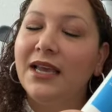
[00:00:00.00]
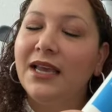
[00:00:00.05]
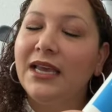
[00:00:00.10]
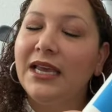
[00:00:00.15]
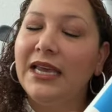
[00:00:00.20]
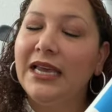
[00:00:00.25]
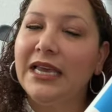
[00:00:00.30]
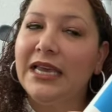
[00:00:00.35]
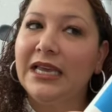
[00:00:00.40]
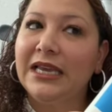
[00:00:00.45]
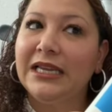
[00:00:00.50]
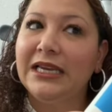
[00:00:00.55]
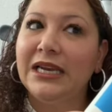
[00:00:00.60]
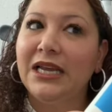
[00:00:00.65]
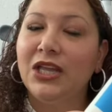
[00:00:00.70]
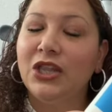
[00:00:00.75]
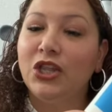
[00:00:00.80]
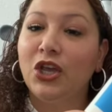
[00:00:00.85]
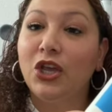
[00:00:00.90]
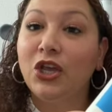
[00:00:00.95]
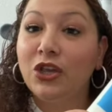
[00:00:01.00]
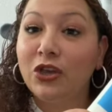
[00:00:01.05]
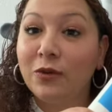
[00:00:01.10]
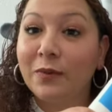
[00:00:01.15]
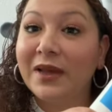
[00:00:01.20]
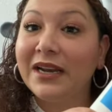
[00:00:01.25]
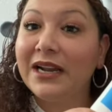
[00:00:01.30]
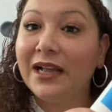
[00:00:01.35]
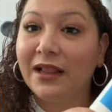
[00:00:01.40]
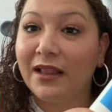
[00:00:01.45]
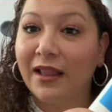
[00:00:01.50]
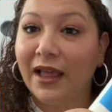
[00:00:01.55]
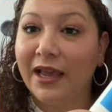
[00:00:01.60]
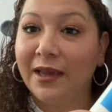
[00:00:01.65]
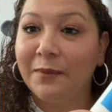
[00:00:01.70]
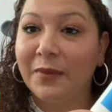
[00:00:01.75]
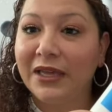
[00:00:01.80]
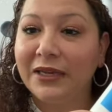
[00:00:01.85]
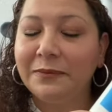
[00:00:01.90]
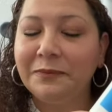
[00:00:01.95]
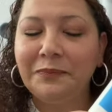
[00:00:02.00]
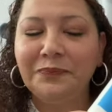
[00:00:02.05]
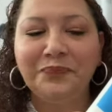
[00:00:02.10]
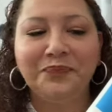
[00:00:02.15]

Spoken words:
in the humid climate,